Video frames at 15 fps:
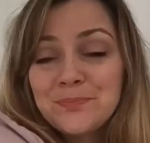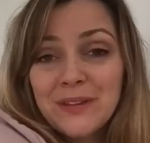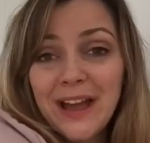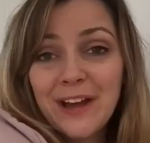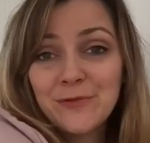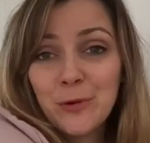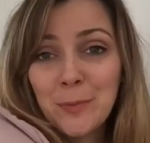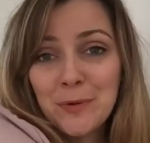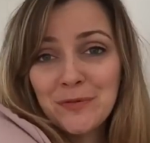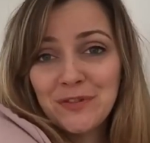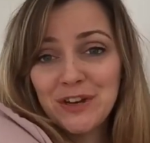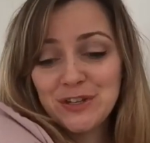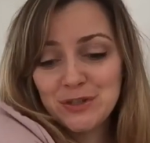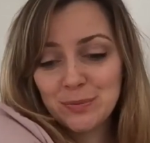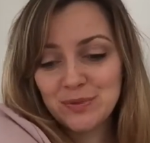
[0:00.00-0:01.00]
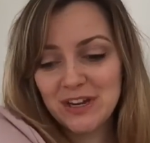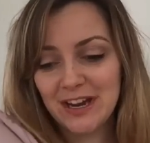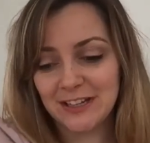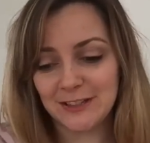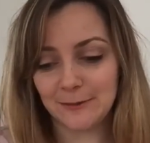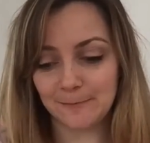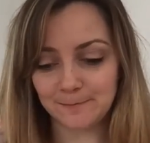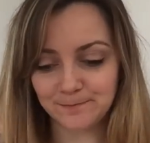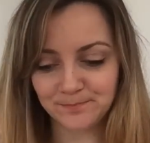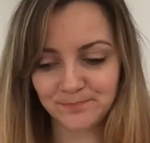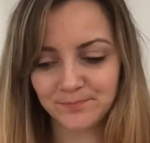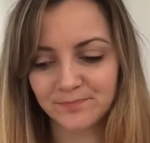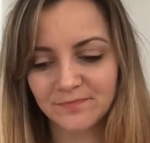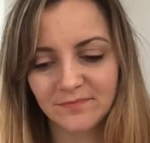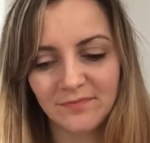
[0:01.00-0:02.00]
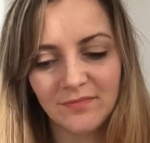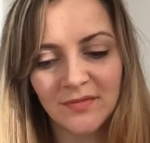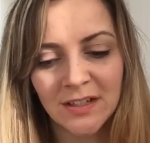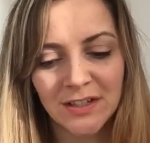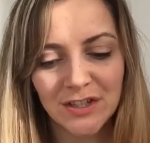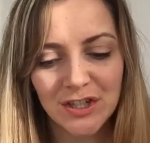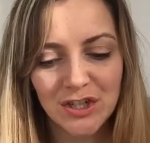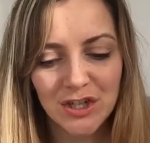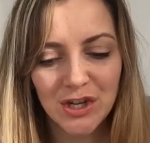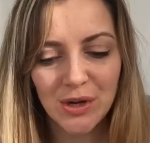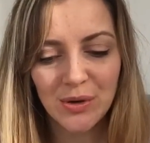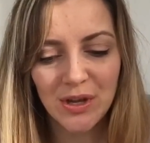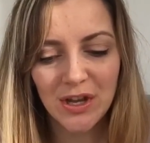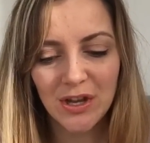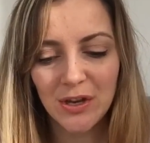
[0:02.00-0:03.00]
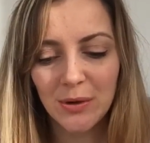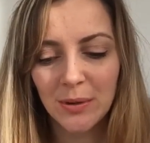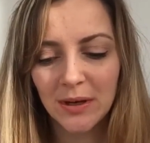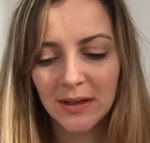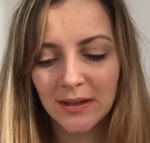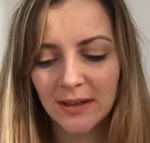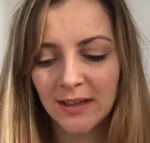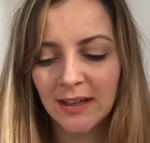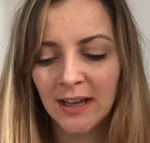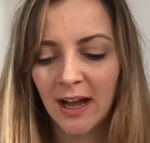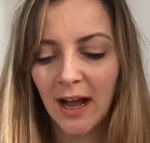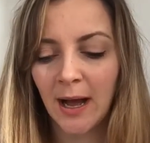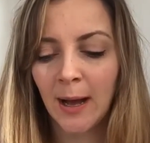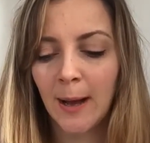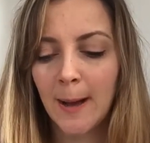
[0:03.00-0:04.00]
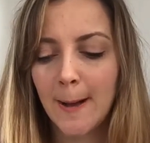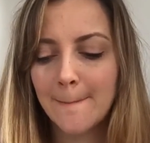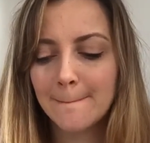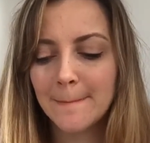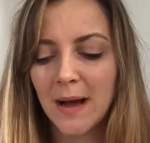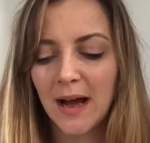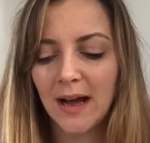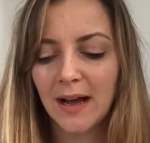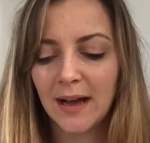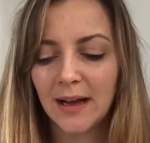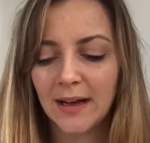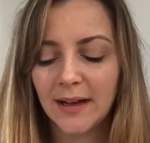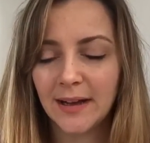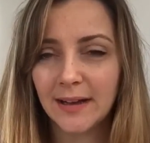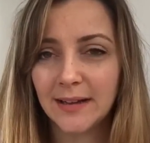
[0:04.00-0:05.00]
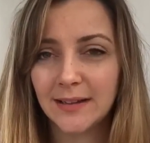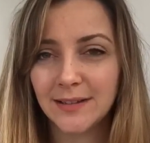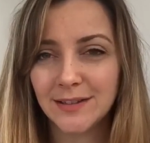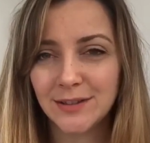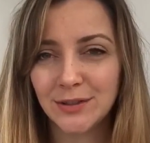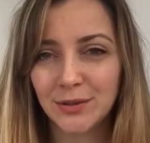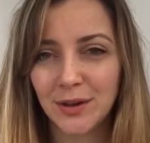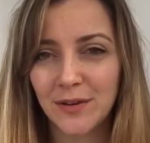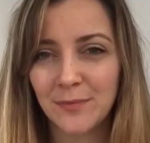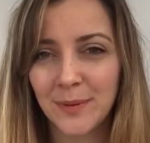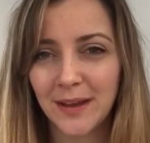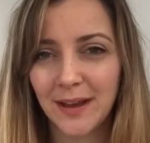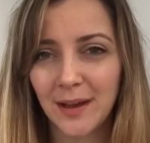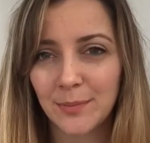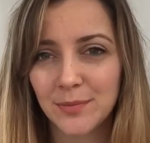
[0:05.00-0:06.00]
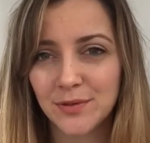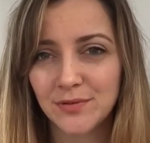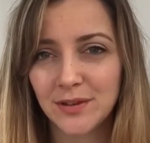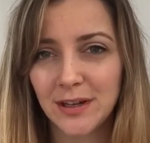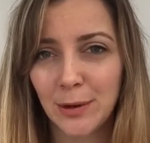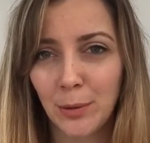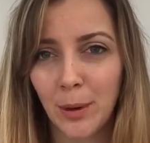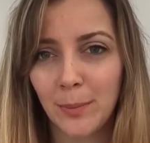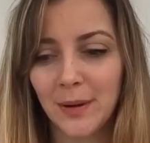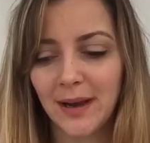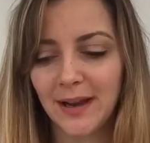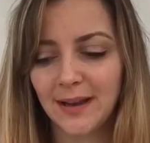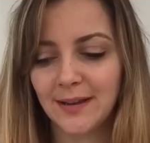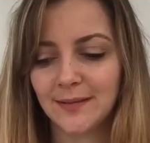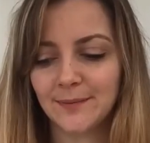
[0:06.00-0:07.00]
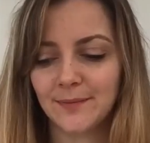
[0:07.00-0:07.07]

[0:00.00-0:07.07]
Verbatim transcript: I have one more finished object to show you. Um, sorry if my camera's really wobbling